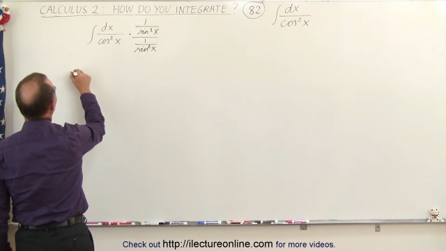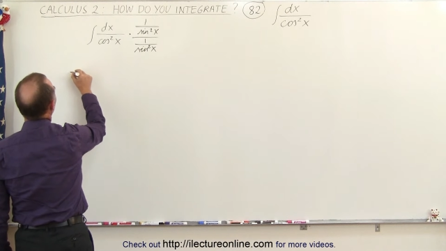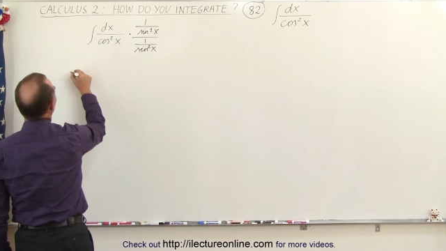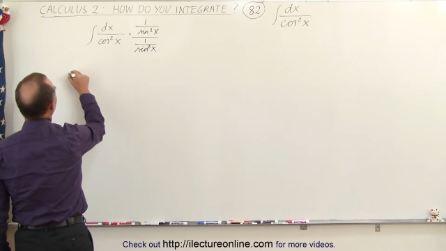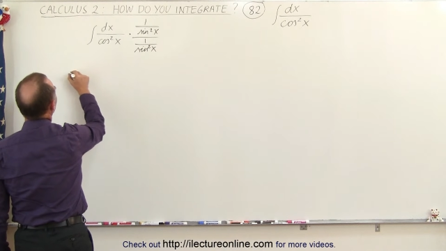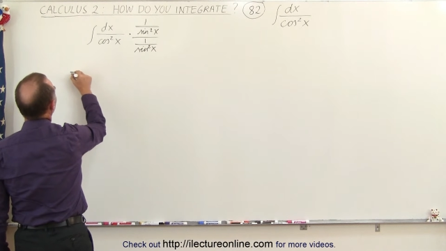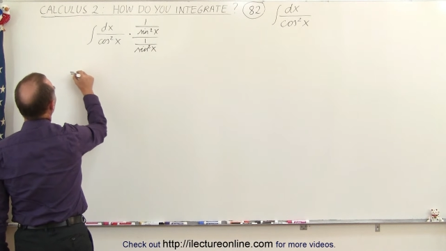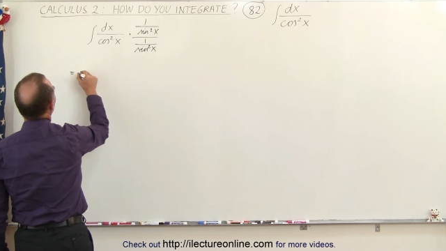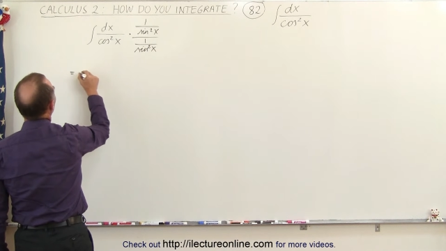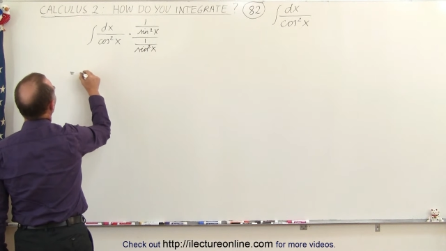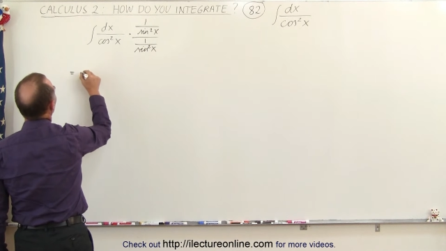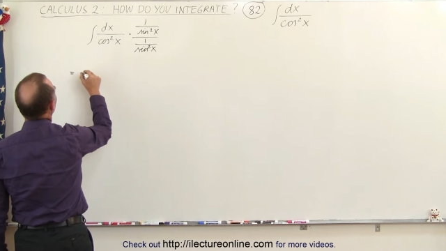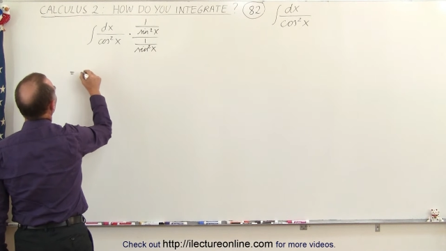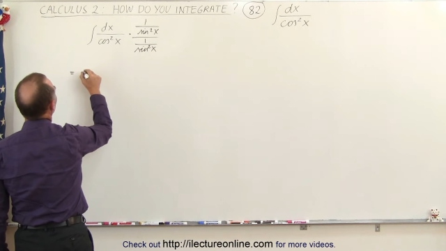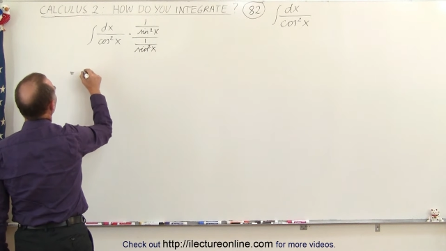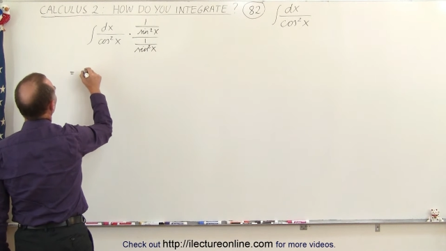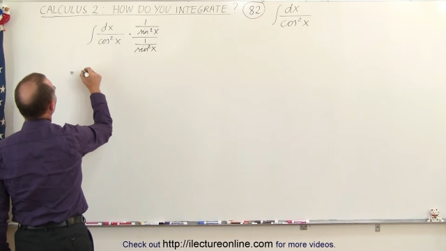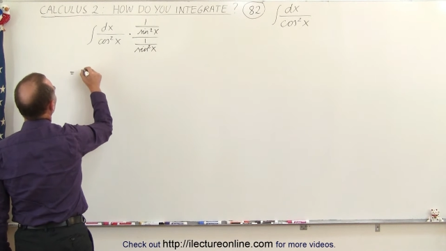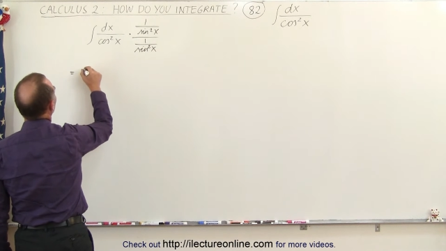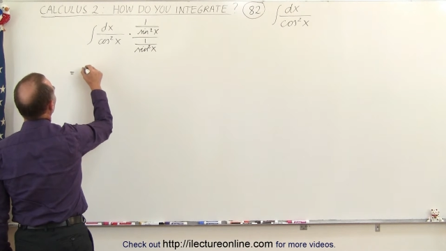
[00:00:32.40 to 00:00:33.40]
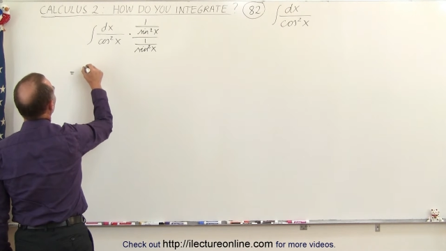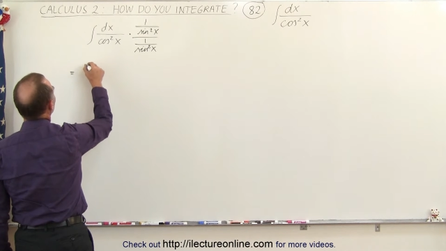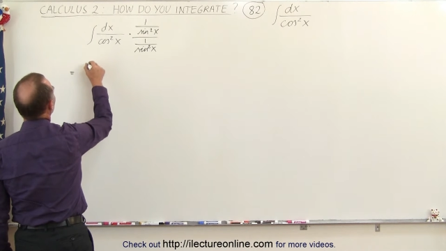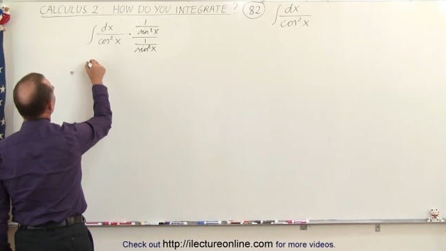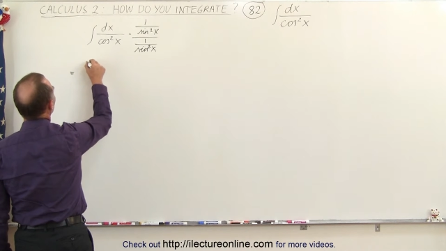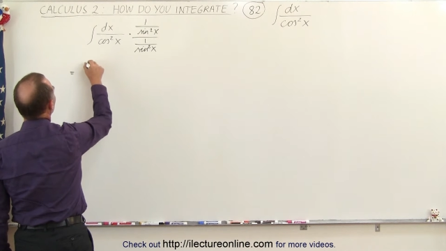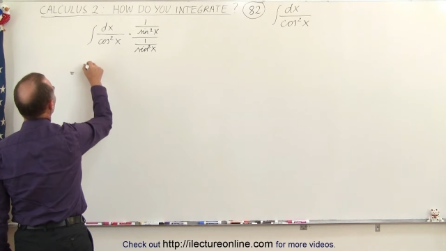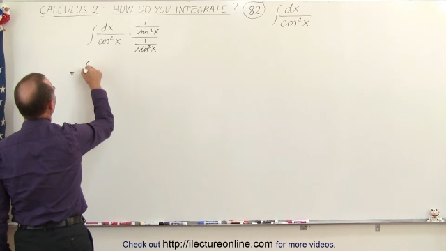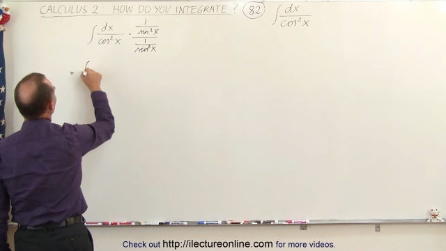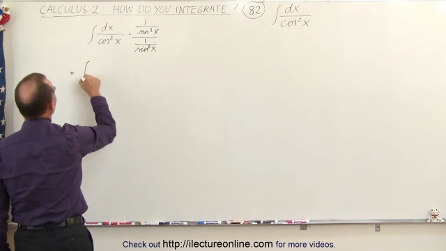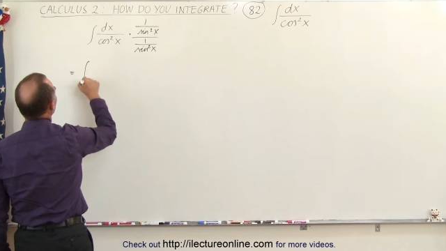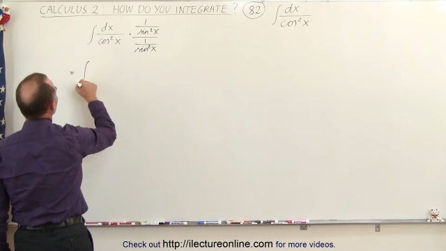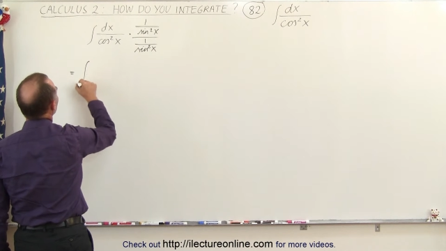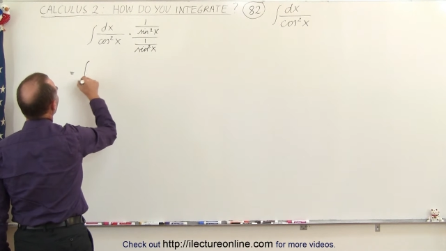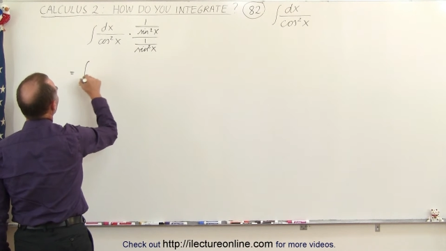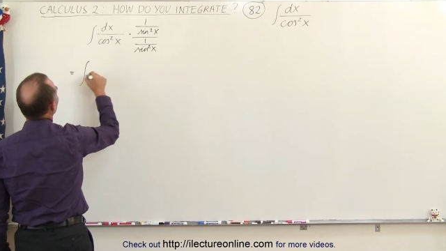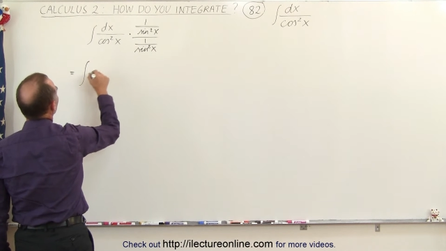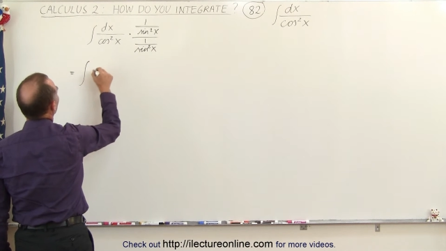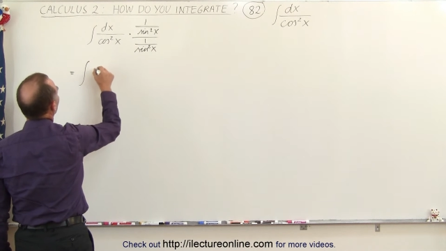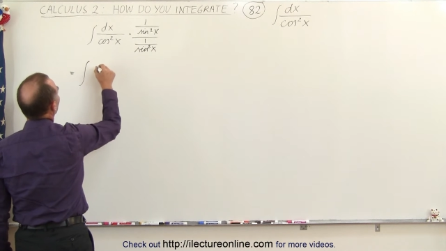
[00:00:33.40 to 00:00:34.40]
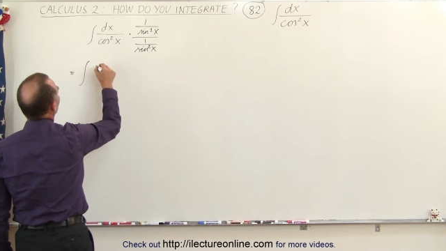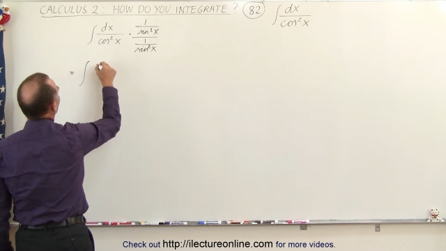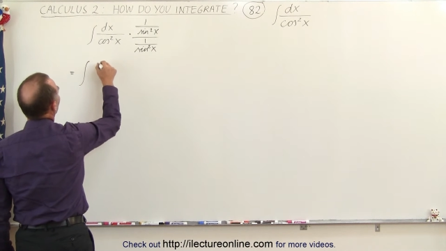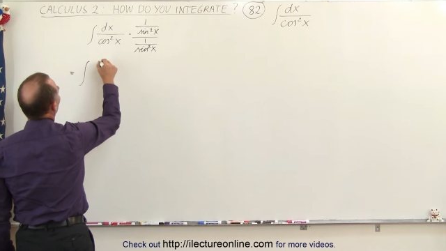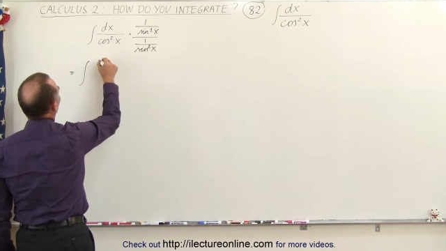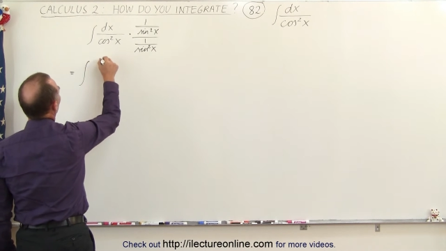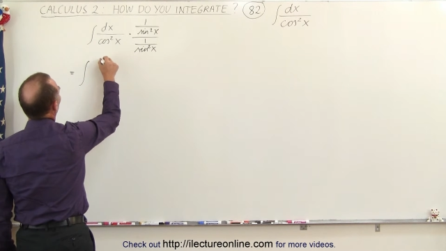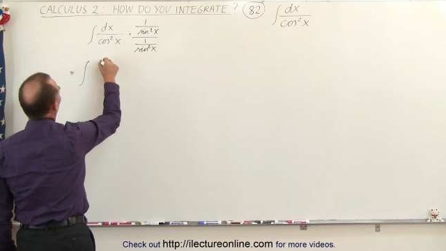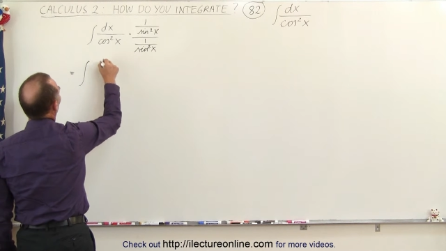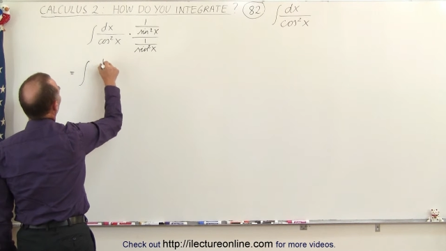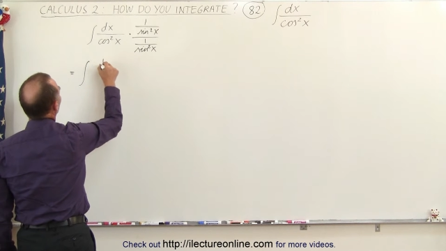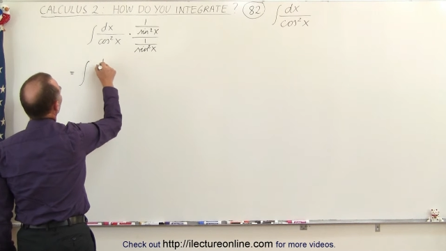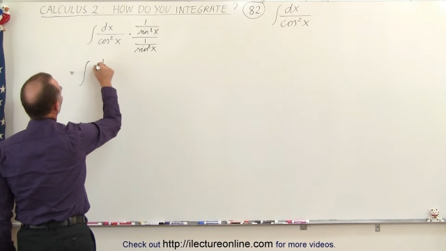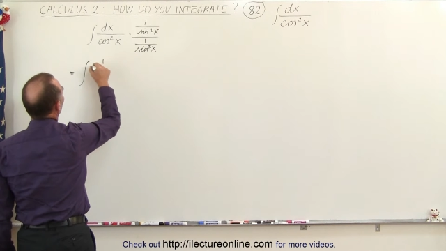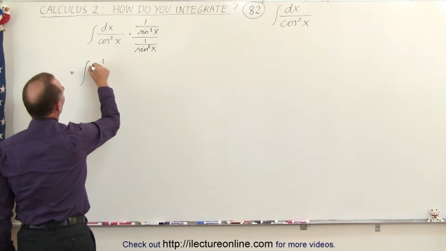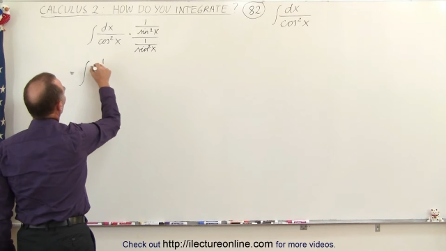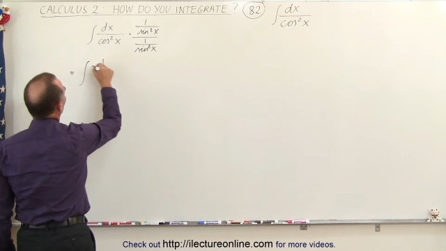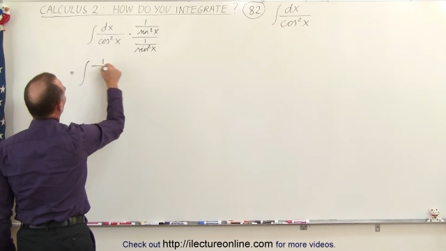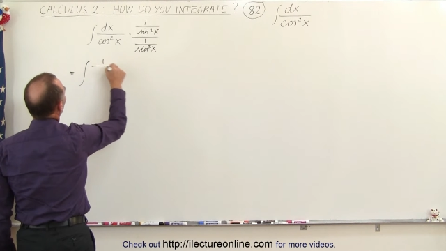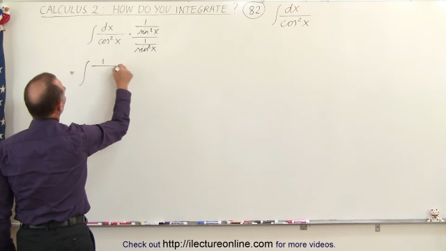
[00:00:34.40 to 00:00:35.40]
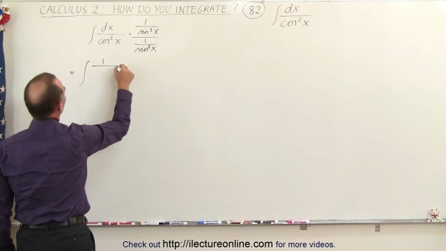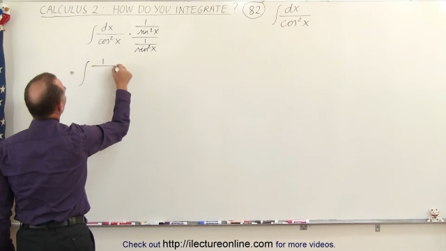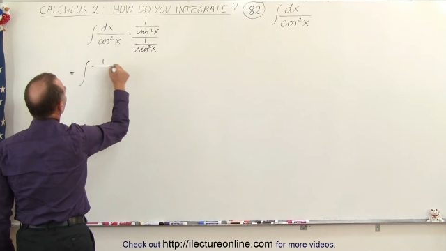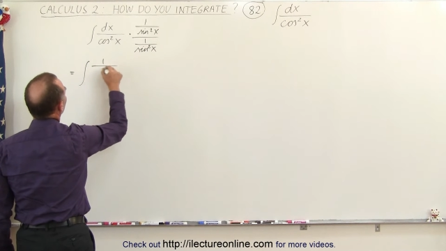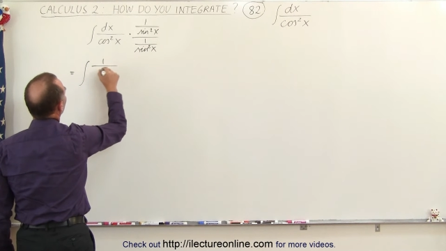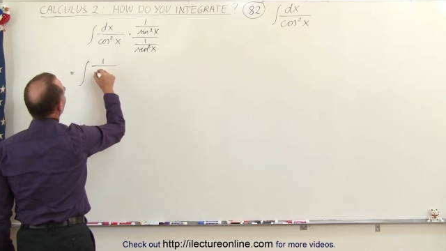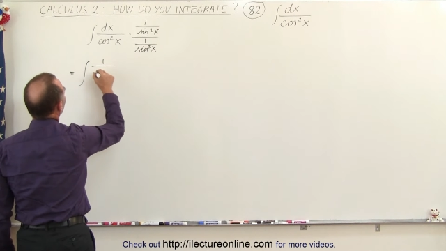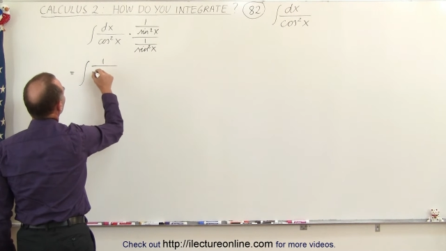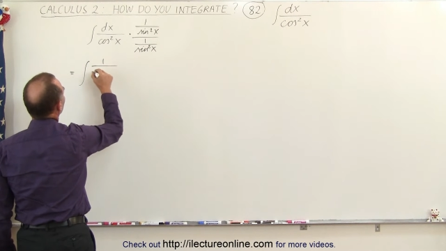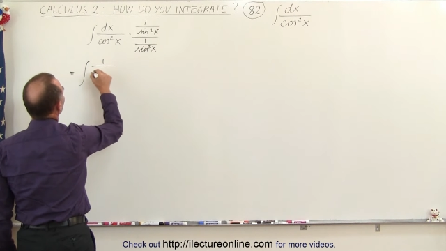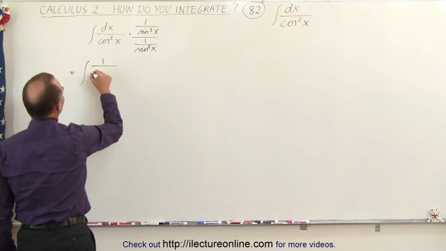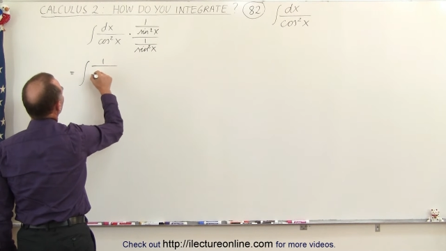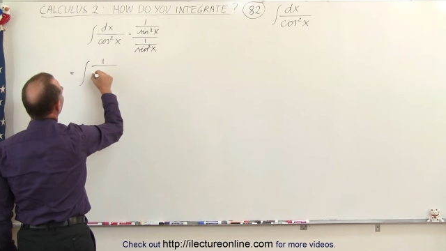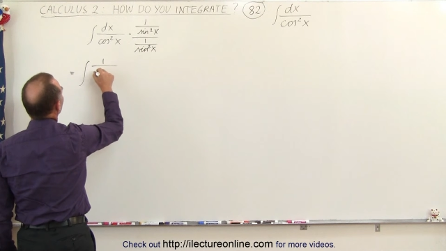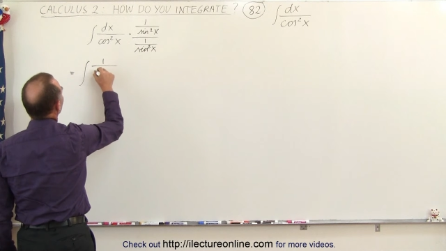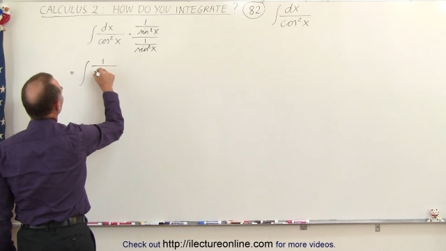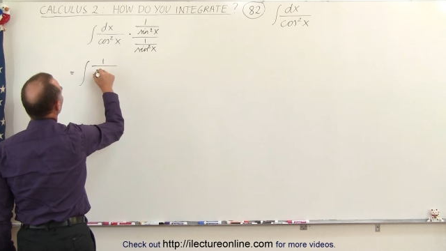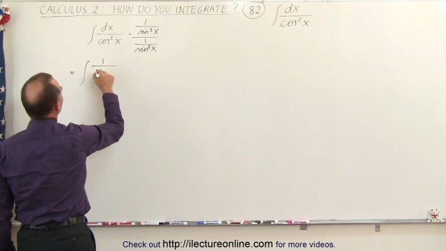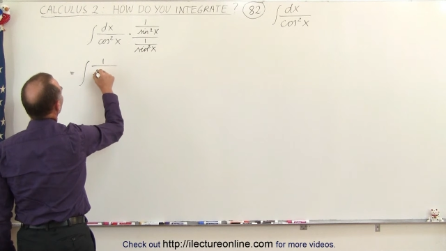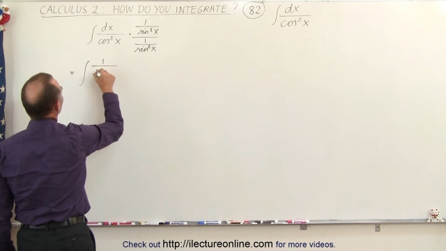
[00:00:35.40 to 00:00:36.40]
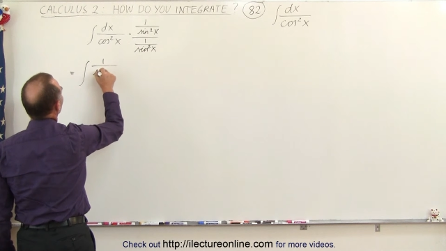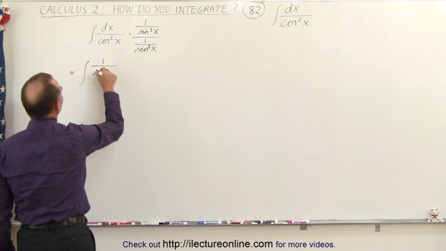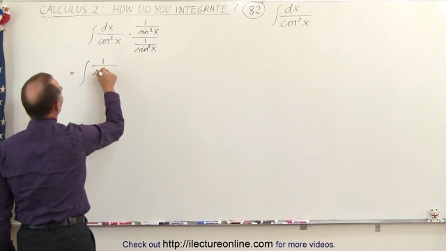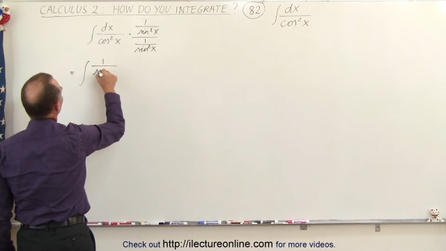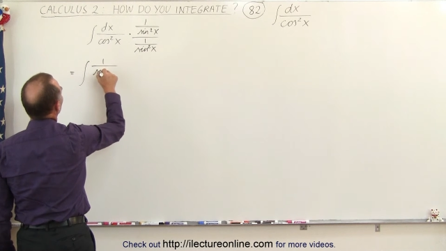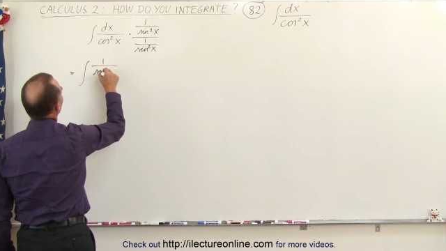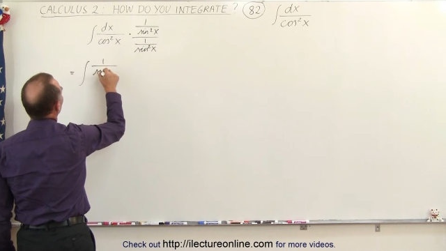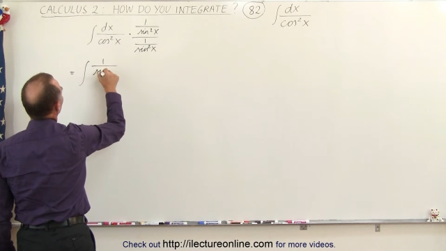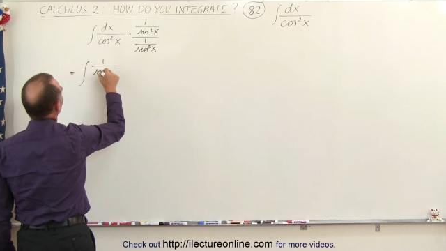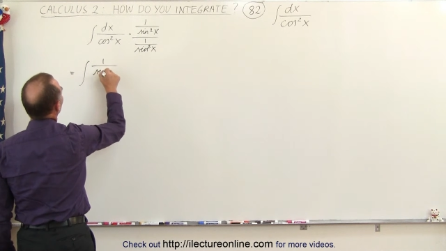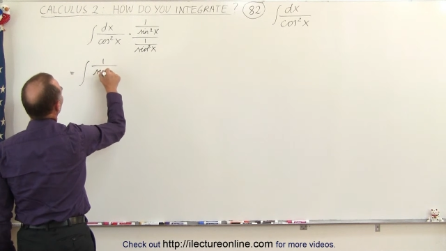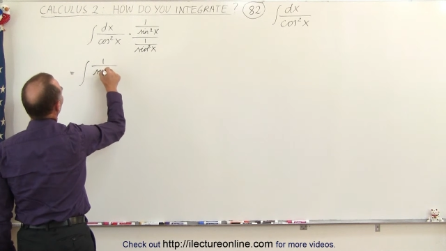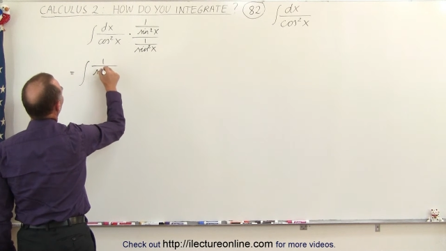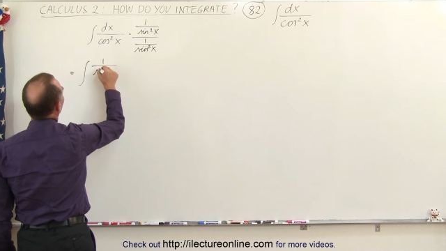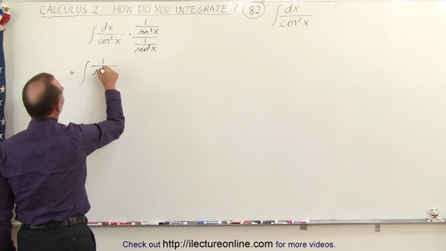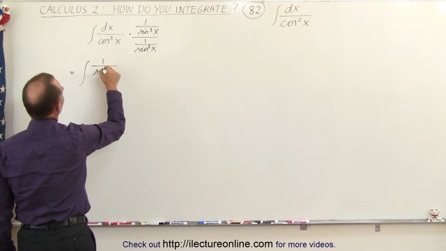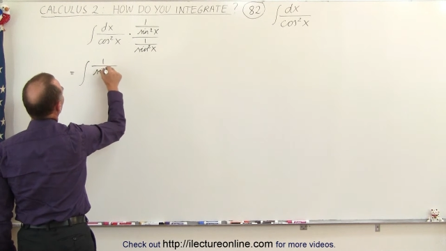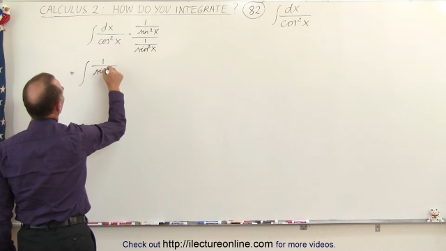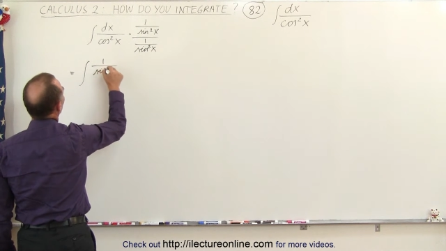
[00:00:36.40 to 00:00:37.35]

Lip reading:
No face is visible, so there are no lips to read.